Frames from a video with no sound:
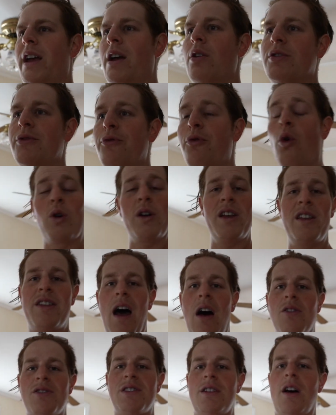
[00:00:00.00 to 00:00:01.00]
It was
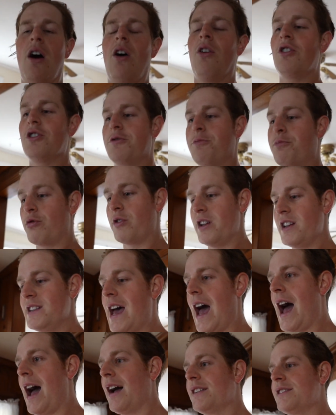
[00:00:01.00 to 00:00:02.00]
$40,000
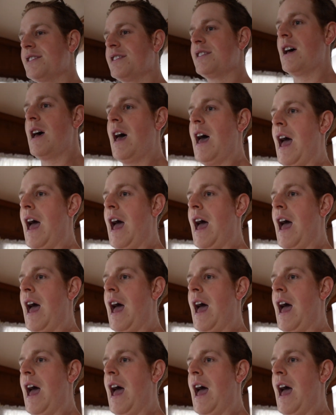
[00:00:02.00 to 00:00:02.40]
pre-tax,